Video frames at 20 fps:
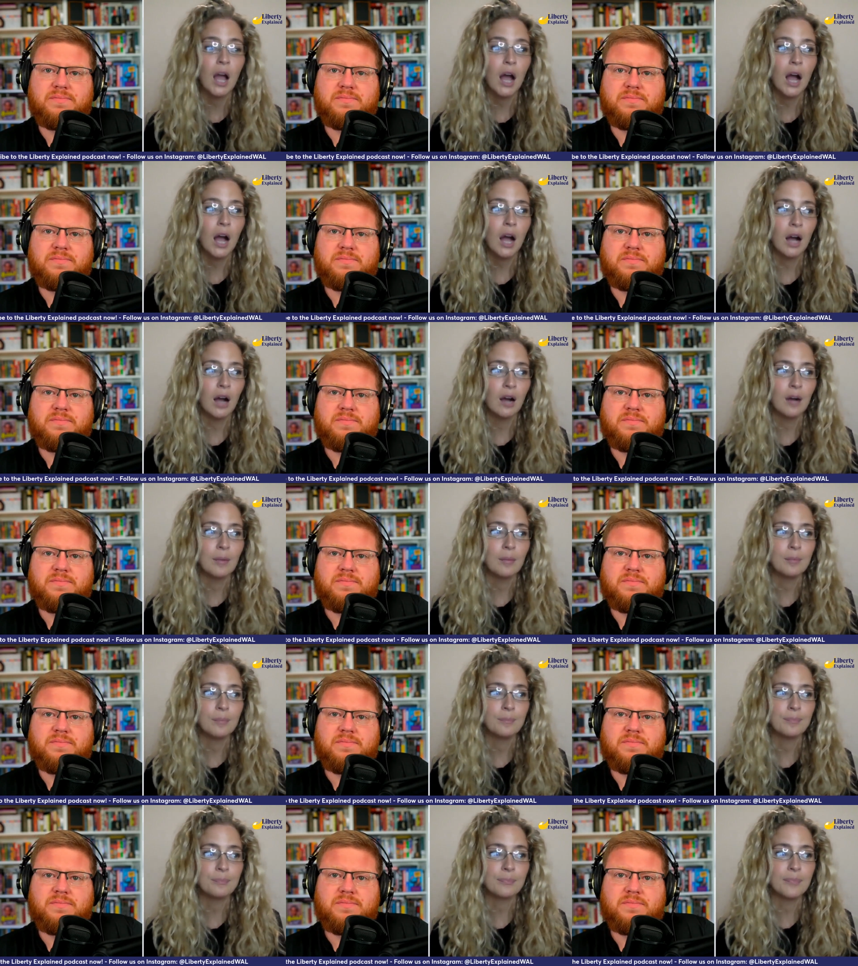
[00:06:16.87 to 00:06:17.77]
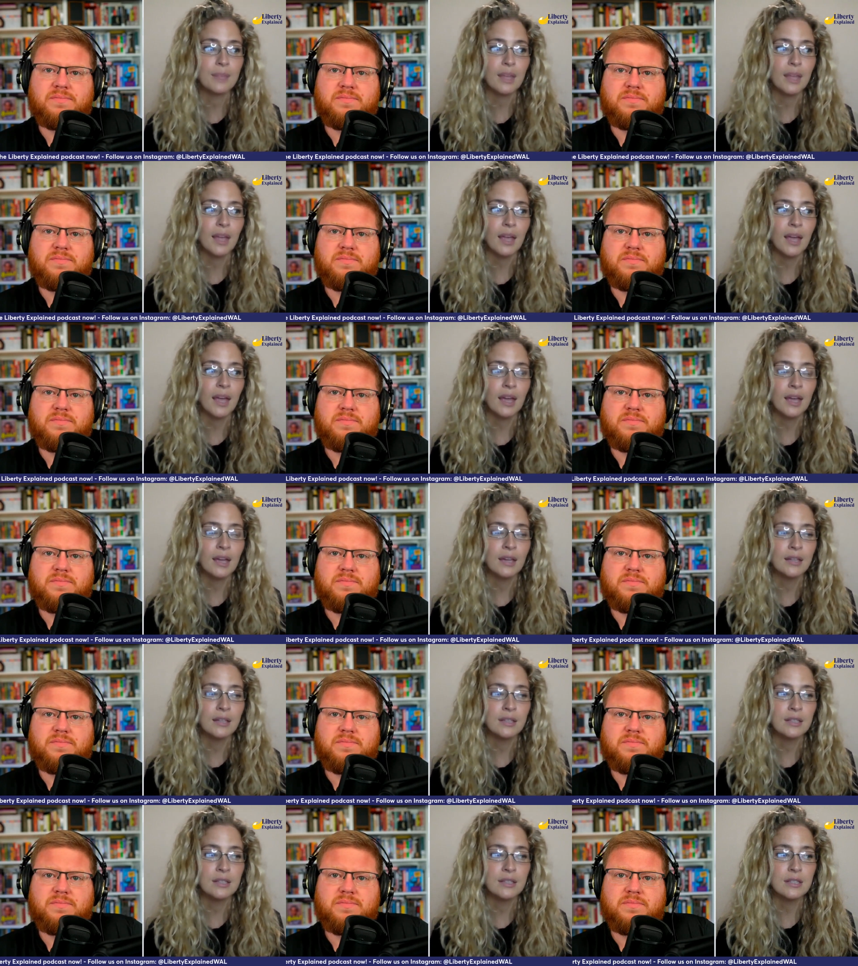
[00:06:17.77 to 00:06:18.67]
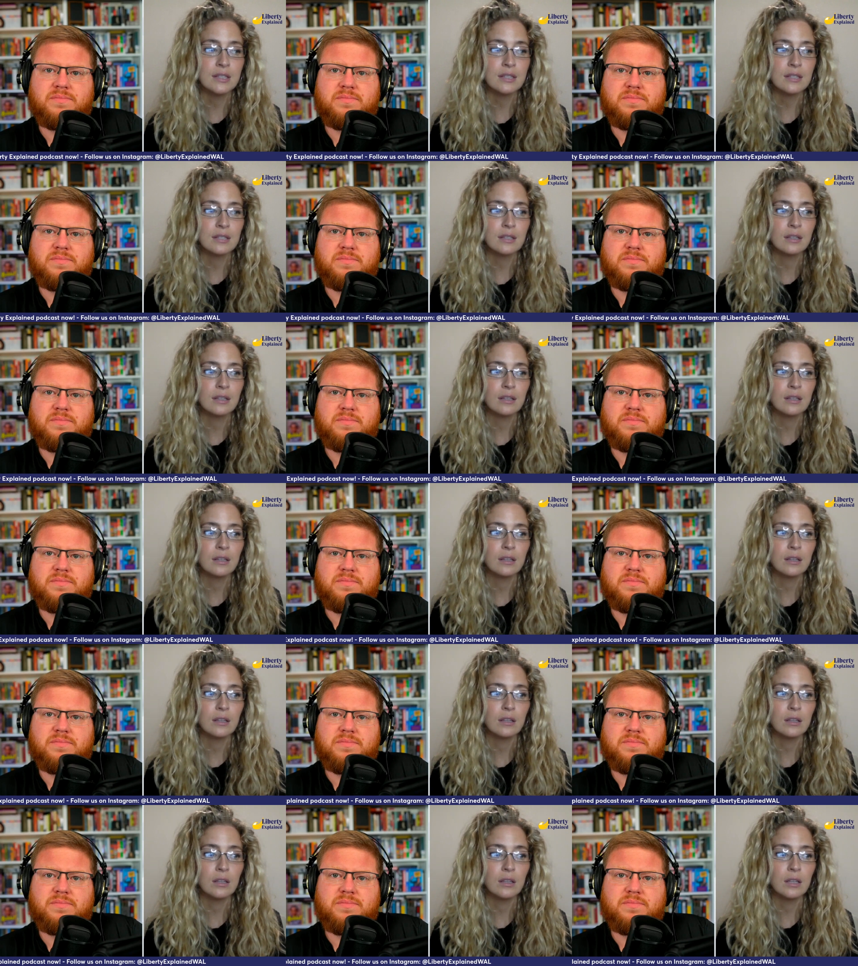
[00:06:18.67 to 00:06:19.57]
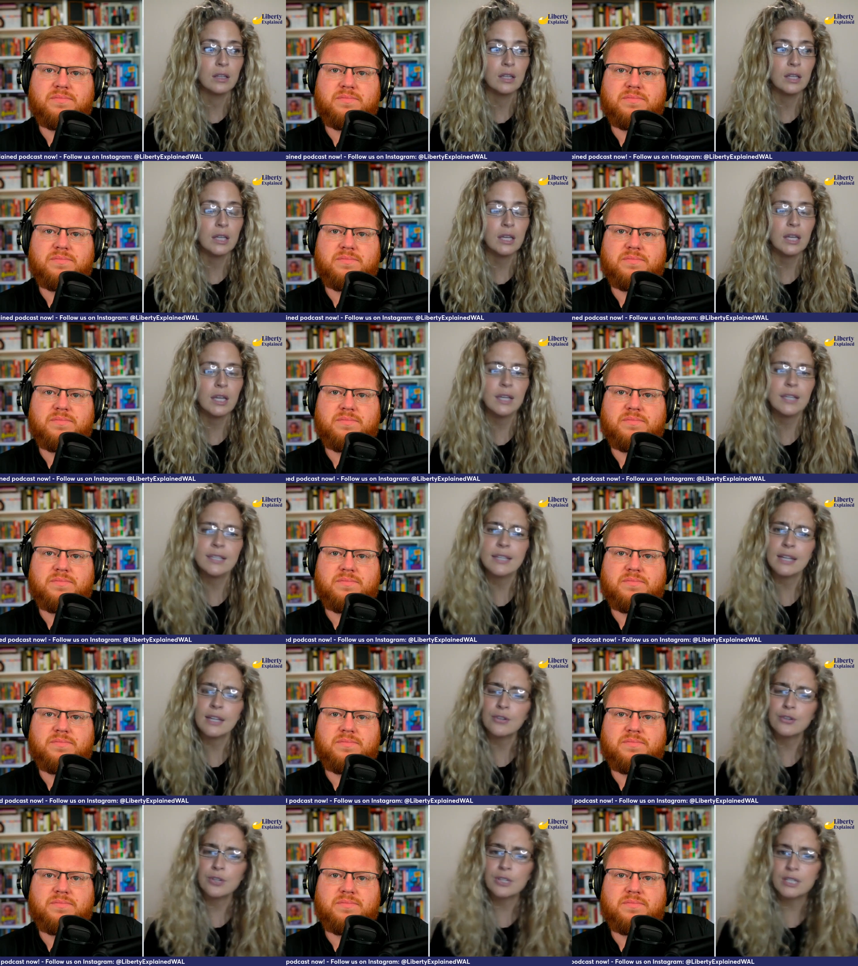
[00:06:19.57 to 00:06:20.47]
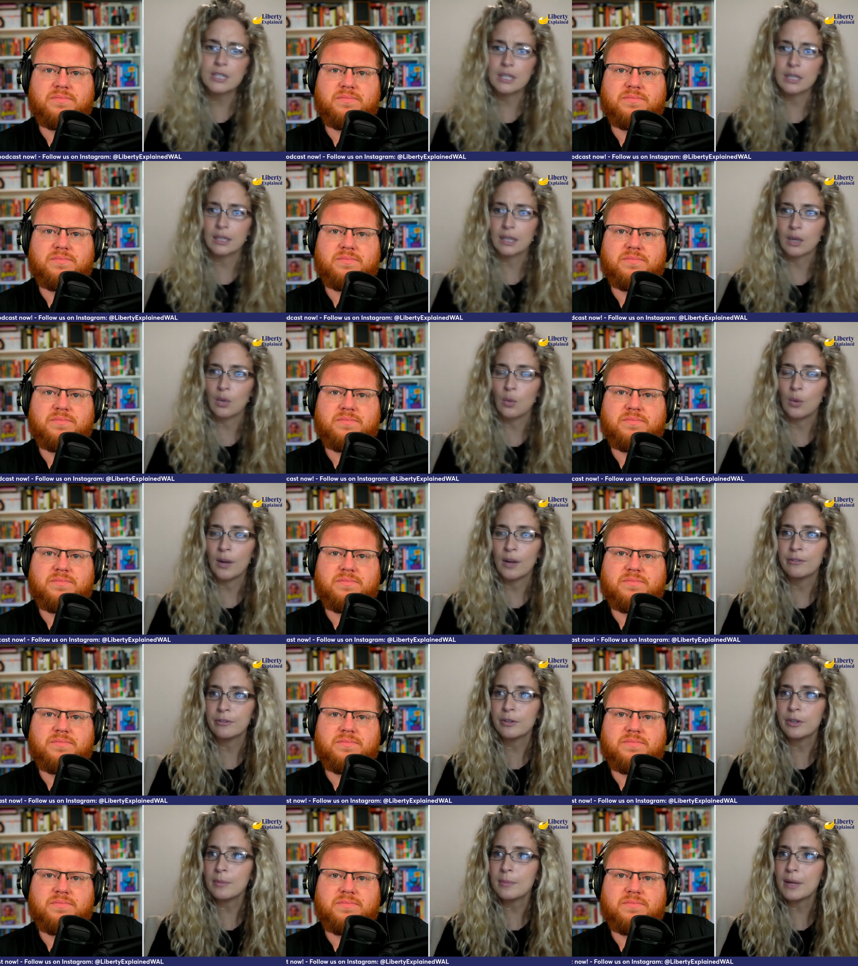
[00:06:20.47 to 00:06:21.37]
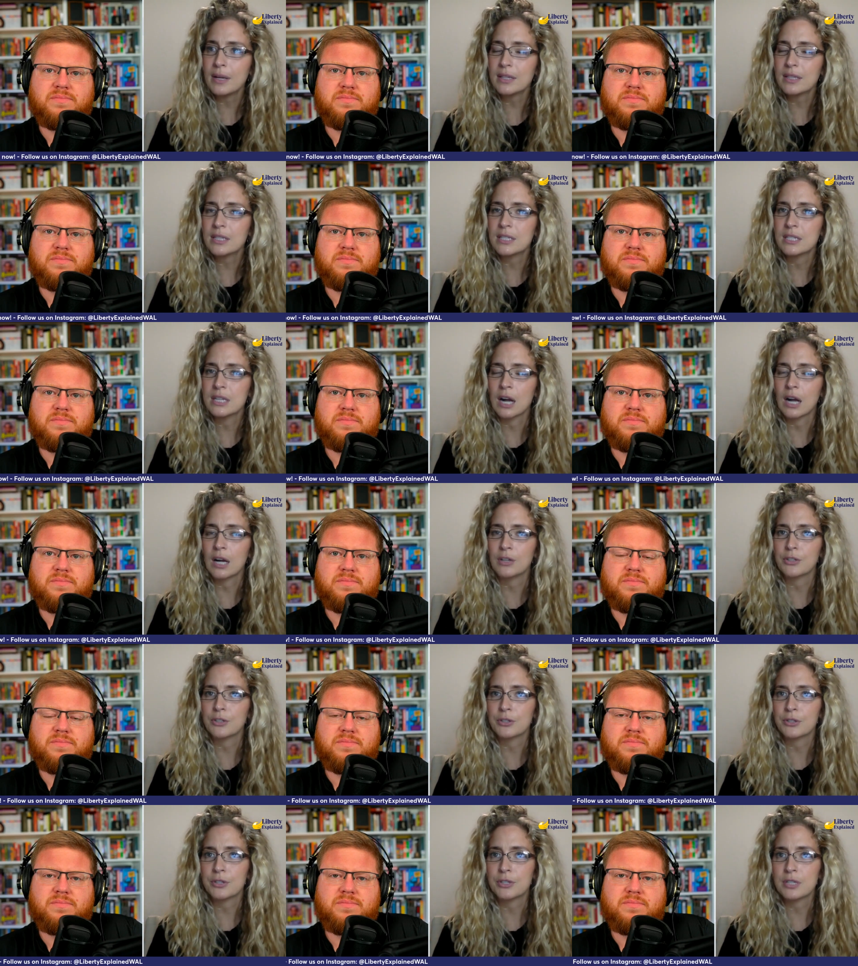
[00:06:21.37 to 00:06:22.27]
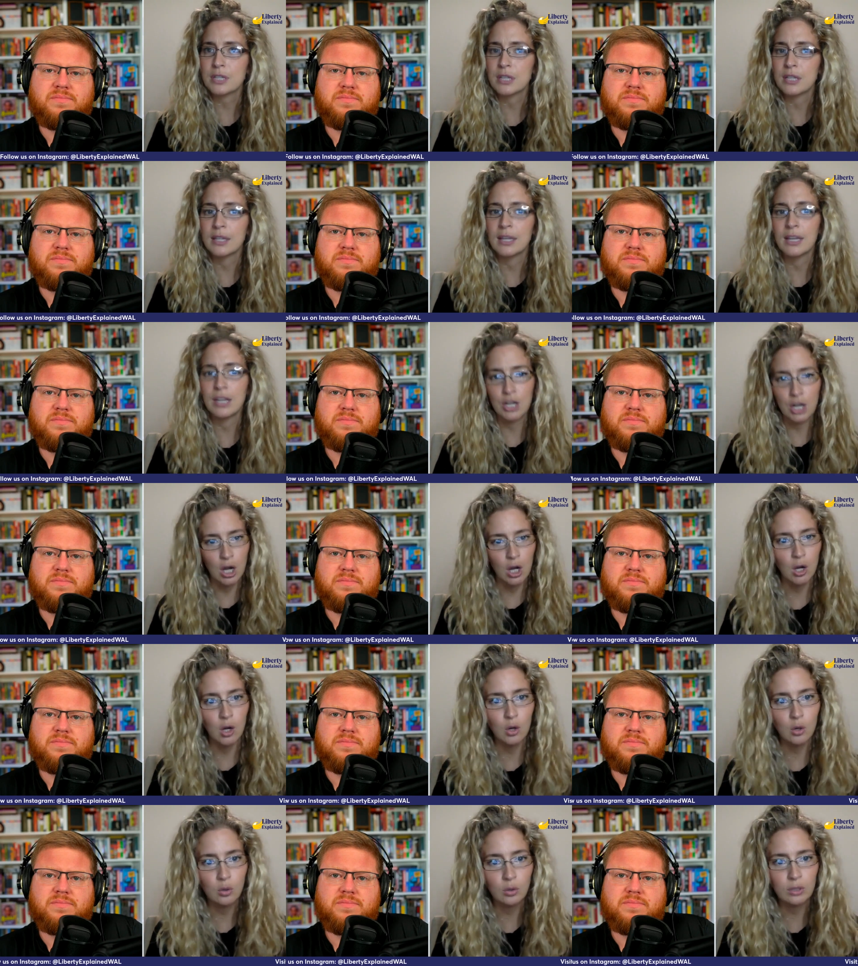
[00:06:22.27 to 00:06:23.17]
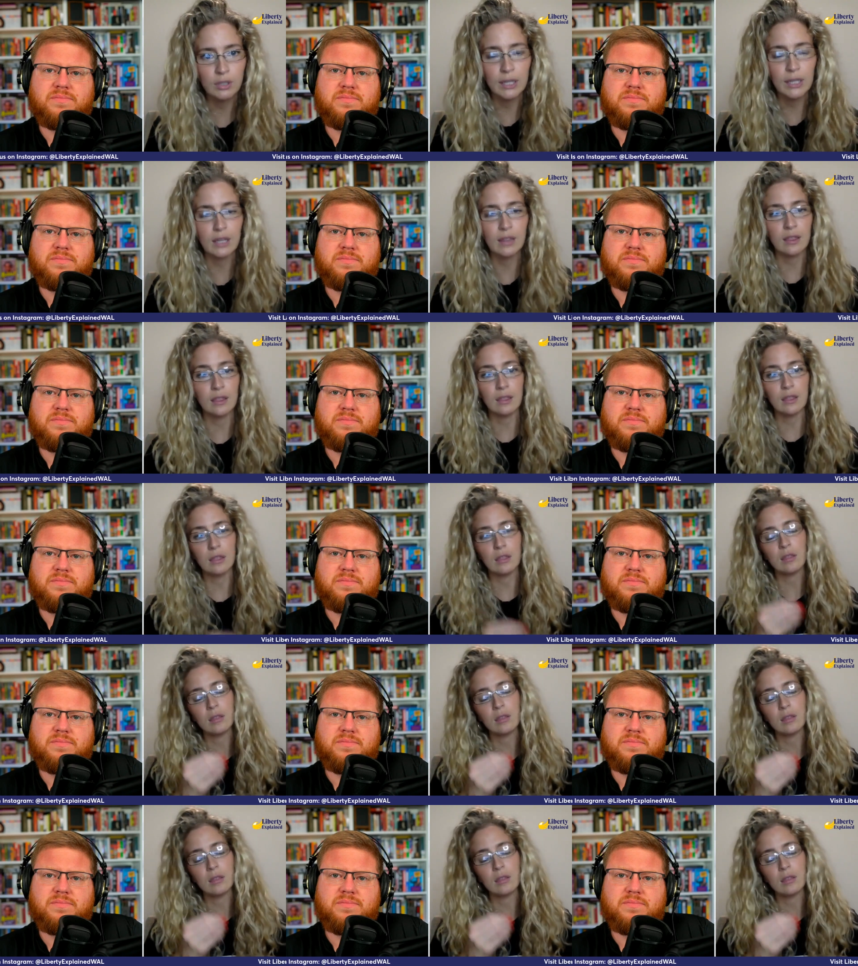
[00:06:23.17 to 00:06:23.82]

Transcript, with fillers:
Speaker 1: Um, and it's interesting. Like whenever I'm at the doctors and they know, like